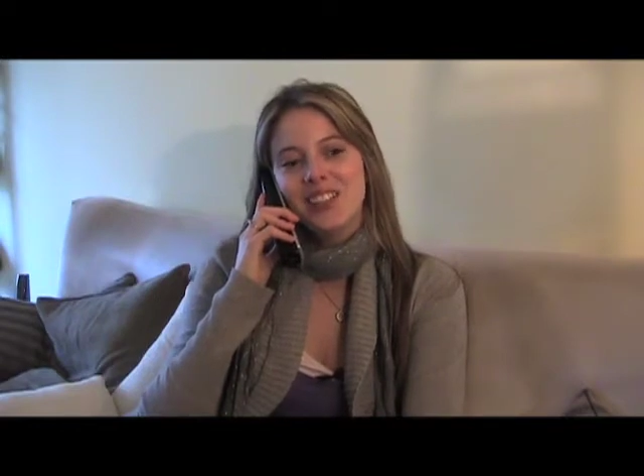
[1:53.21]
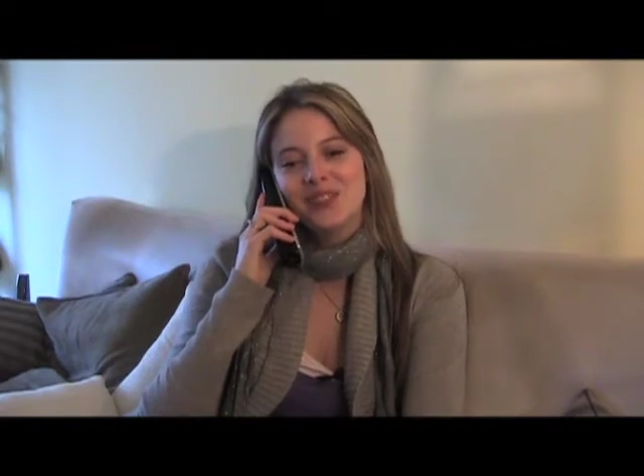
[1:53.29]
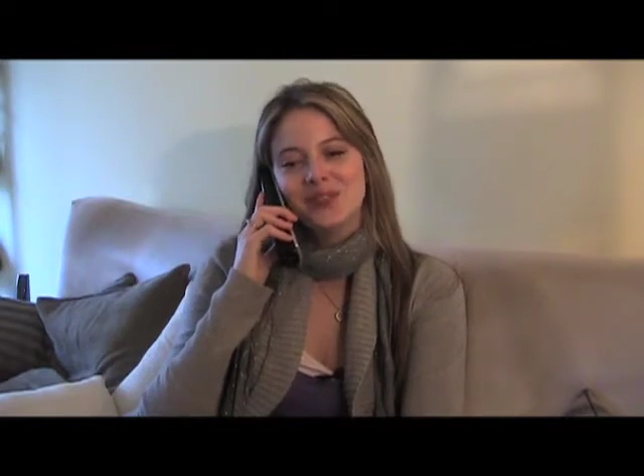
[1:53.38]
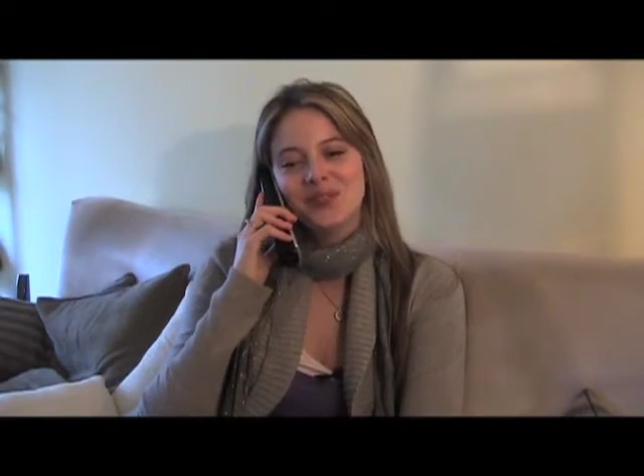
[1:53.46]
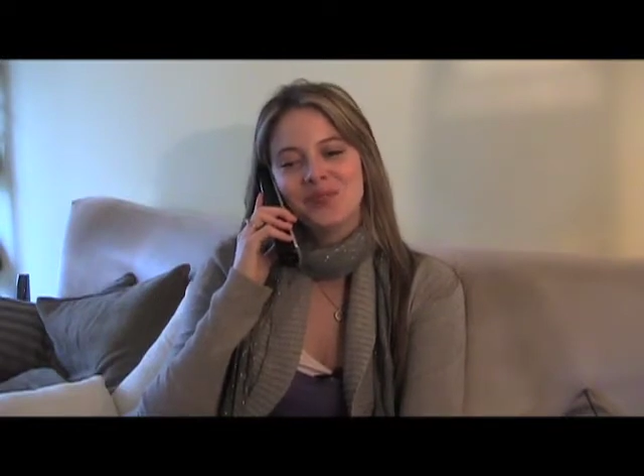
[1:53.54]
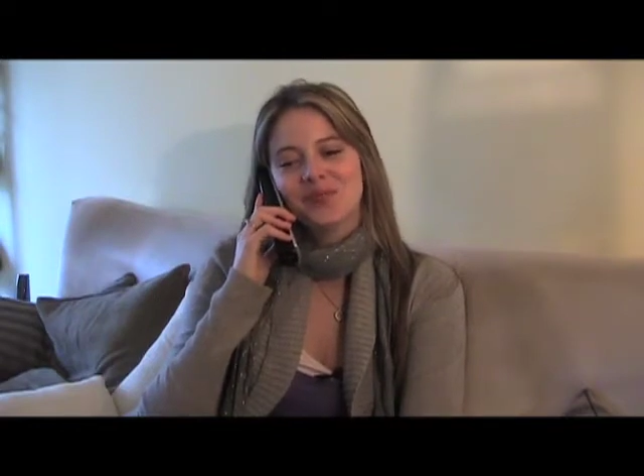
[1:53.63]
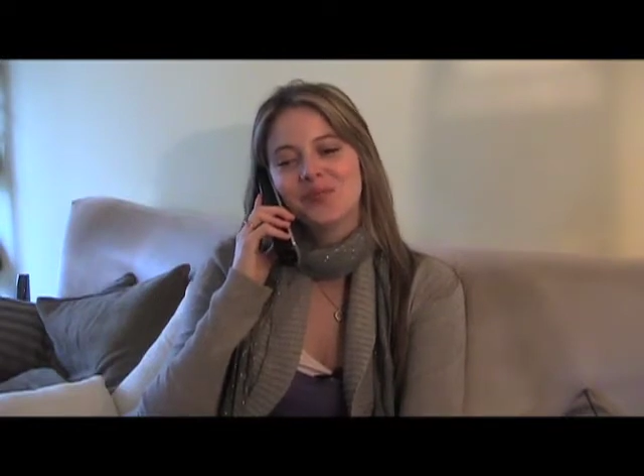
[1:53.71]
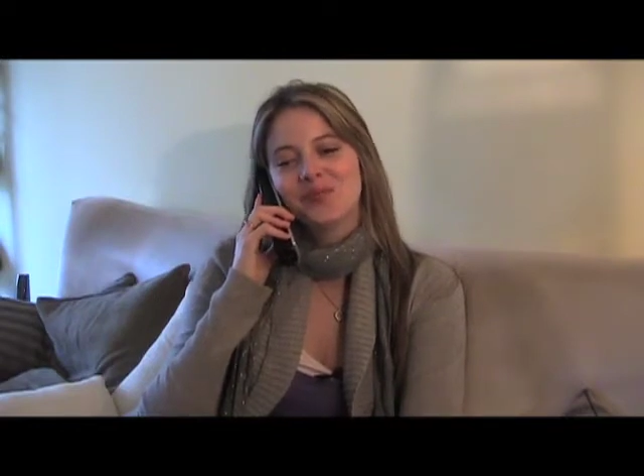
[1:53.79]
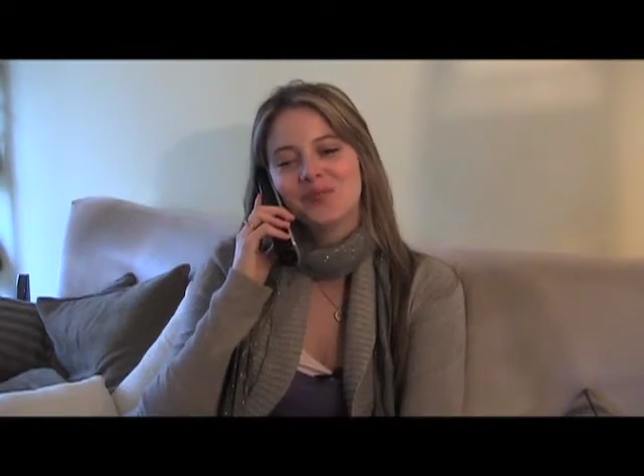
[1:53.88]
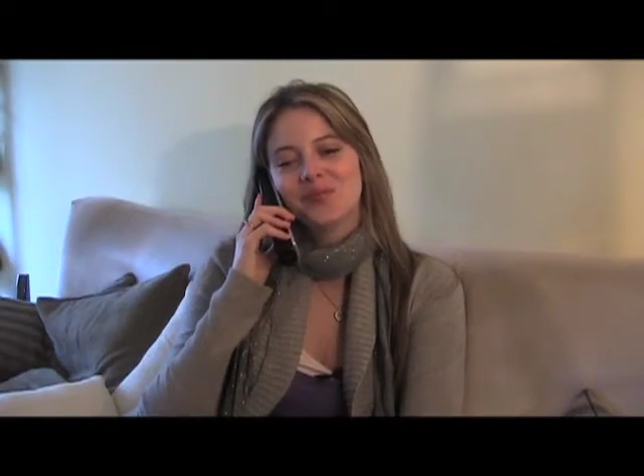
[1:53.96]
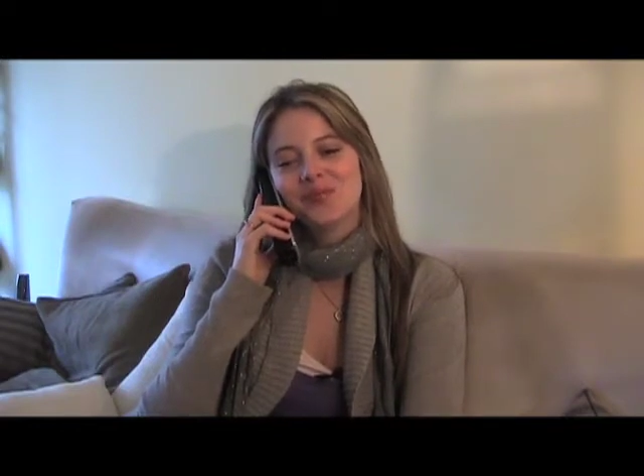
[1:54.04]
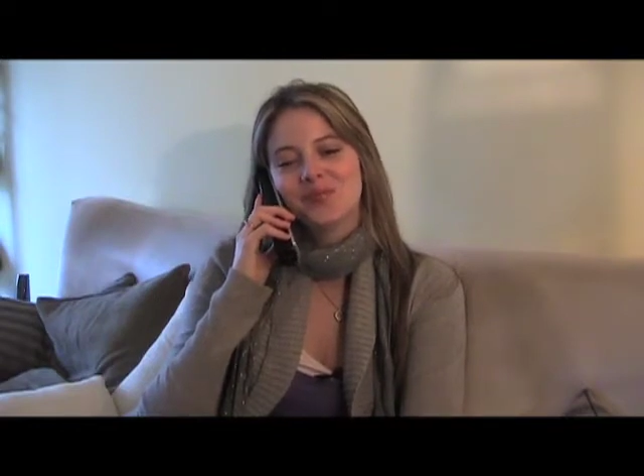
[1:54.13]
That's
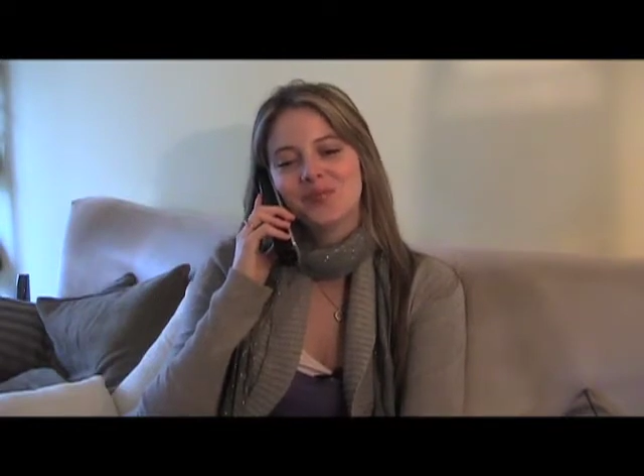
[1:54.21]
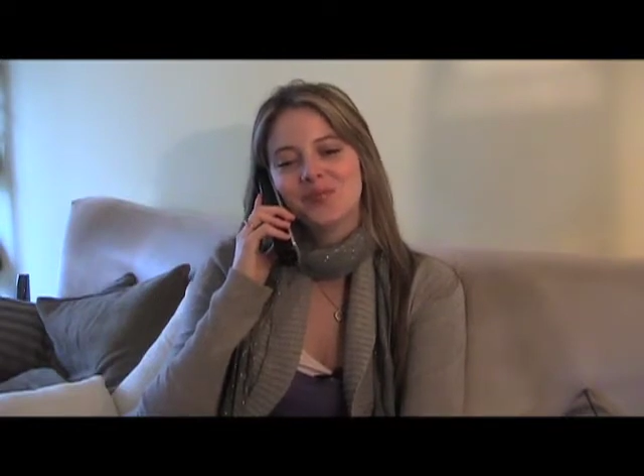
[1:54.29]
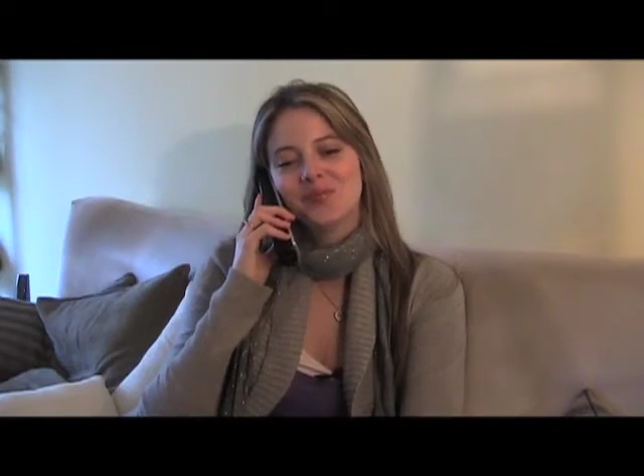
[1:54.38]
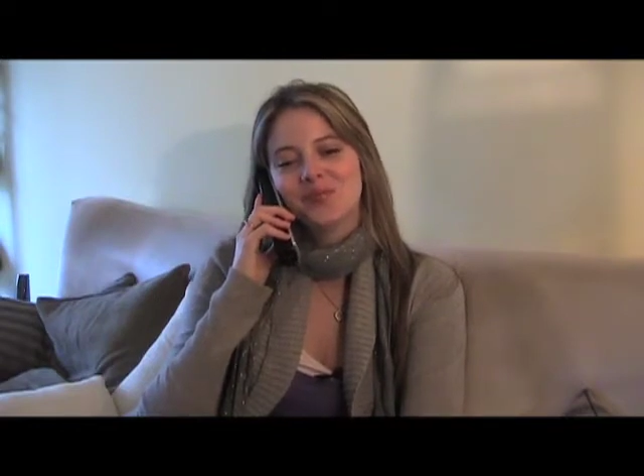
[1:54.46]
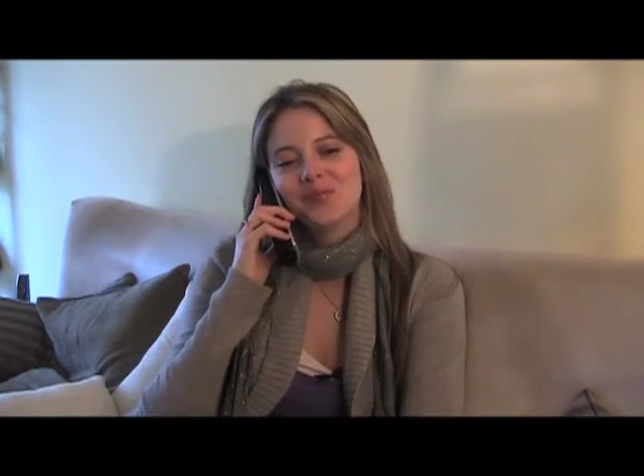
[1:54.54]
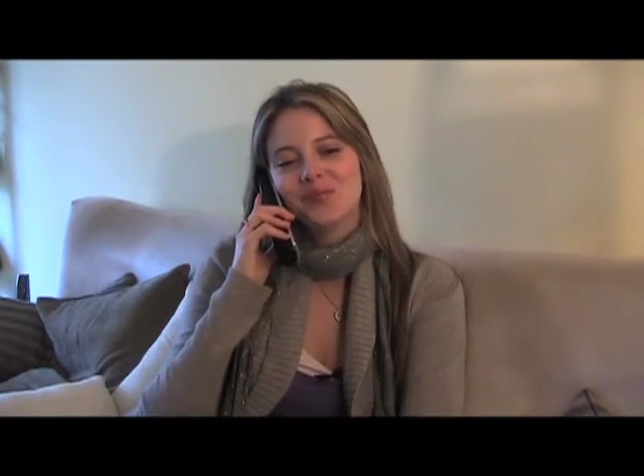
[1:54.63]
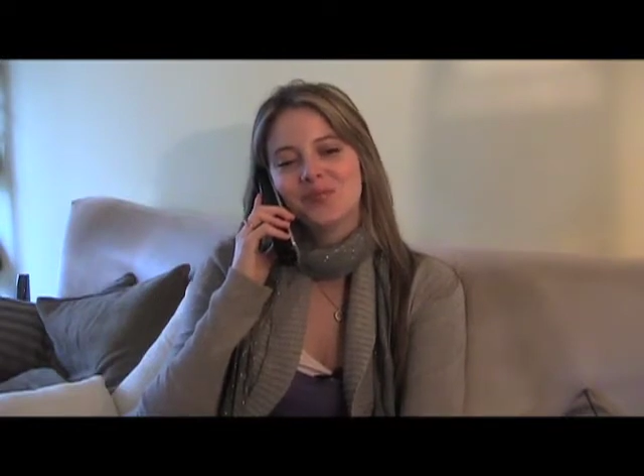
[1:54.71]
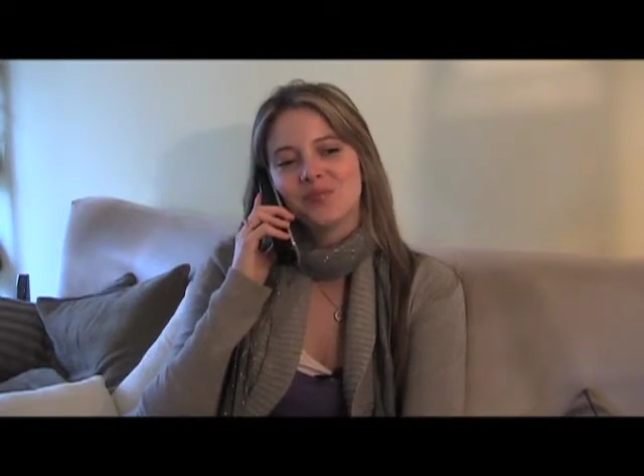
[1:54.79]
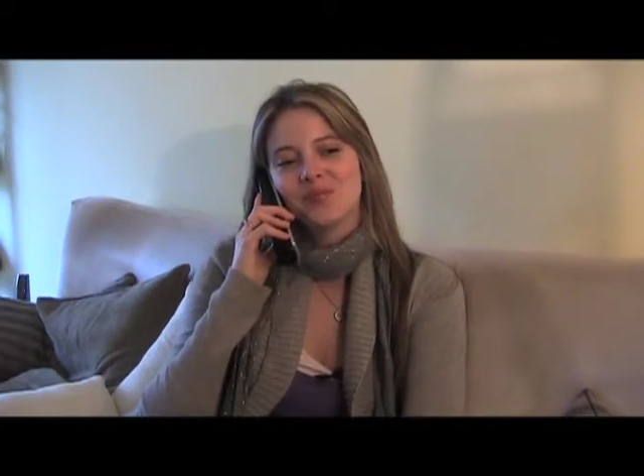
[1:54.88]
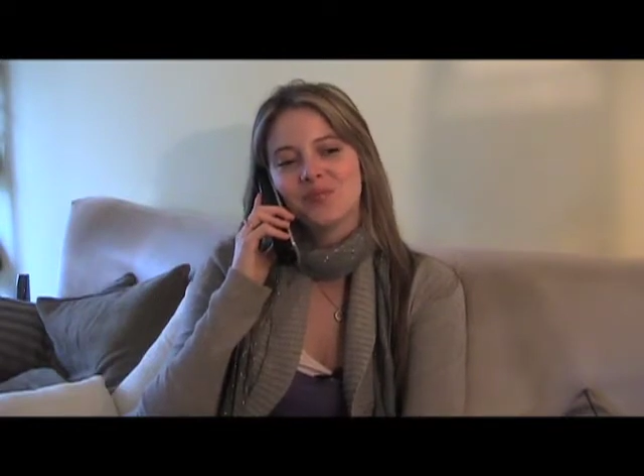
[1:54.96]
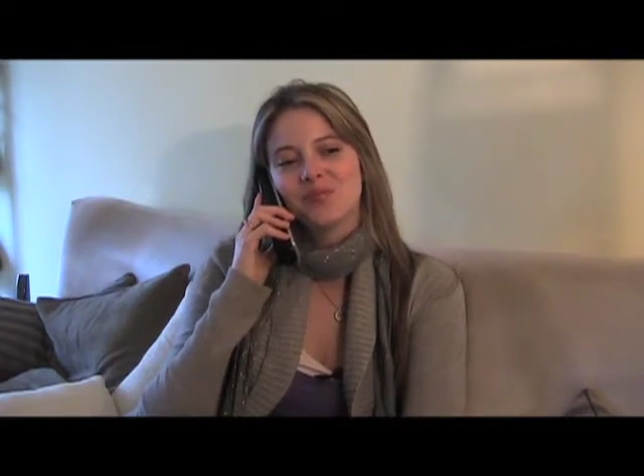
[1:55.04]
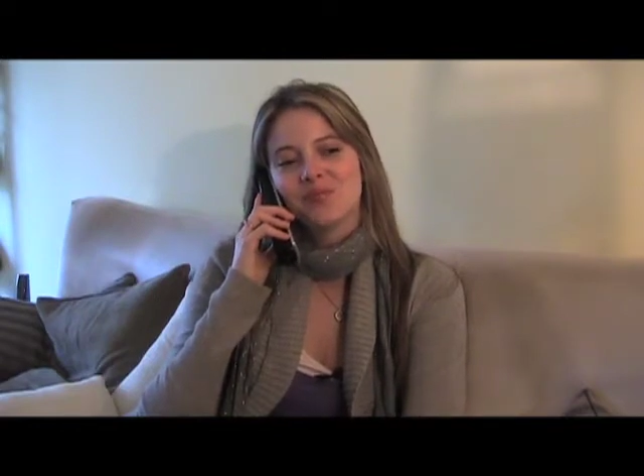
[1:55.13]
good. How are things
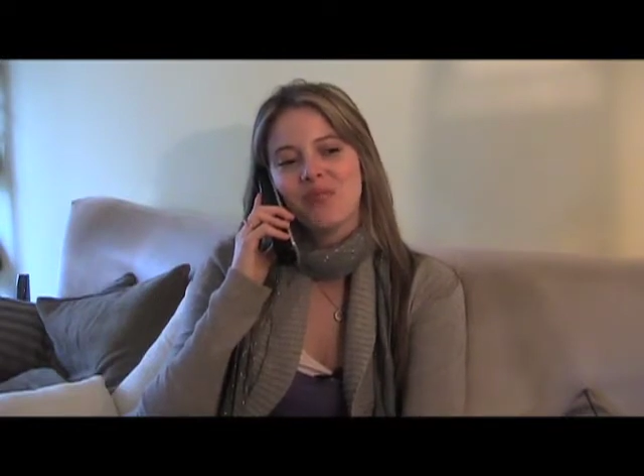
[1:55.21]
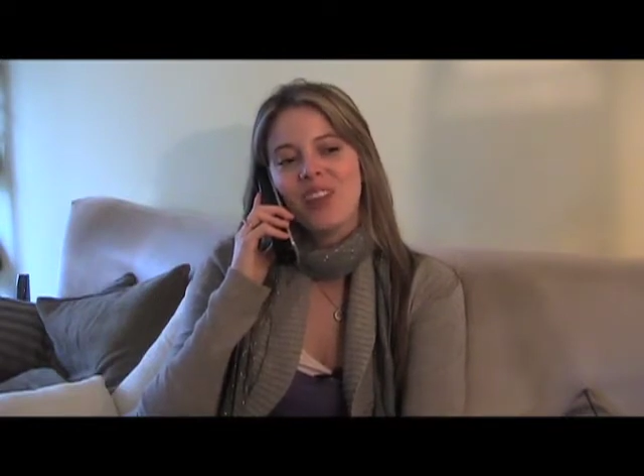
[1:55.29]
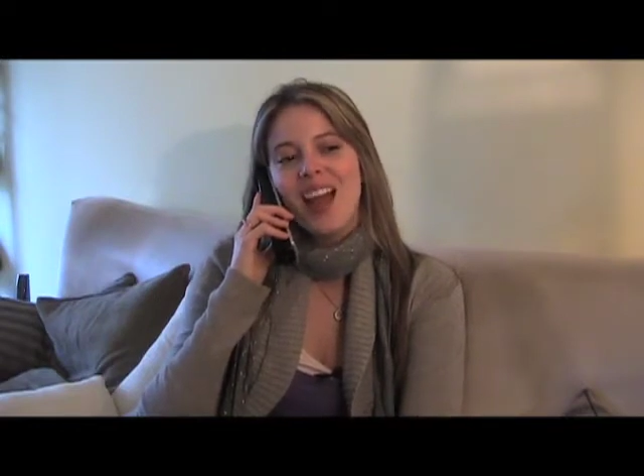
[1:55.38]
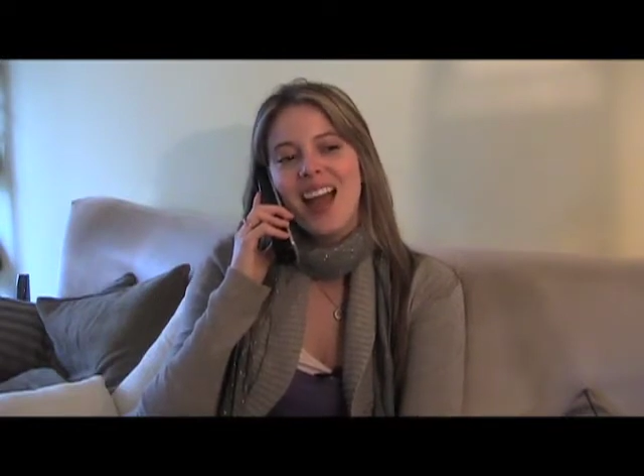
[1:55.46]
going?